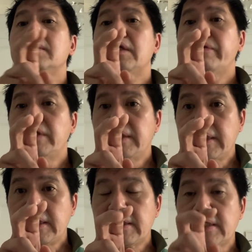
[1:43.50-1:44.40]
give it to
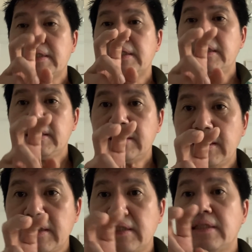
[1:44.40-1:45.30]
DTCC,
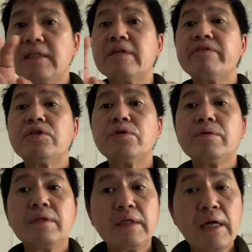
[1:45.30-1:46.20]
DTCC give it
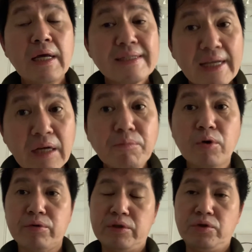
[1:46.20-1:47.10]
to the second
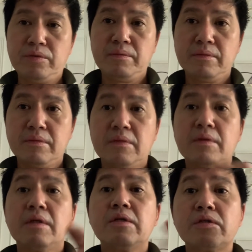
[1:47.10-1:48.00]
brokerage.
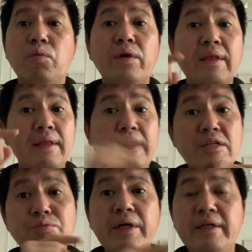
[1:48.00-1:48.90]
So when
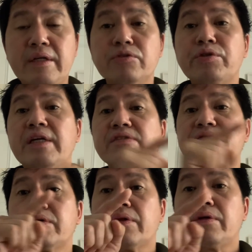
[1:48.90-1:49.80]
this retail
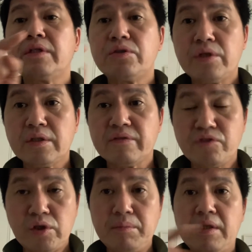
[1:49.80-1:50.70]
transfer 30 shares of
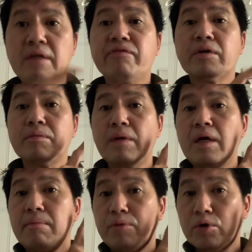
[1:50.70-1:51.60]
GME from
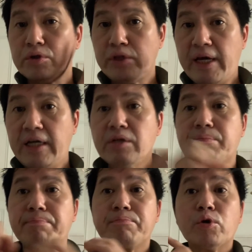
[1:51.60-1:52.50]
brokerage A to
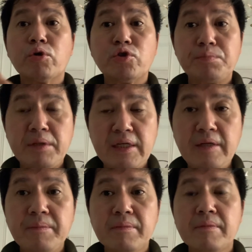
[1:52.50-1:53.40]
brokerage B,